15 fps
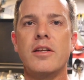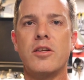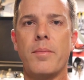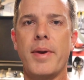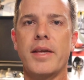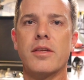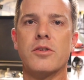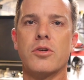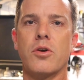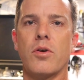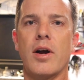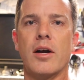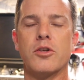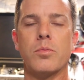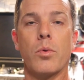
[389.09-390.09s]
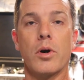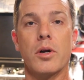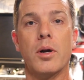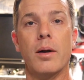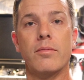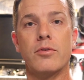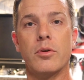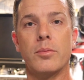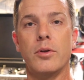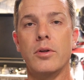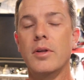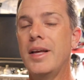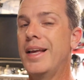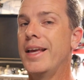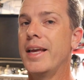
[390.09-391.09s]
to make this garage more
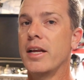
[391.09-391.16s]
comfortable,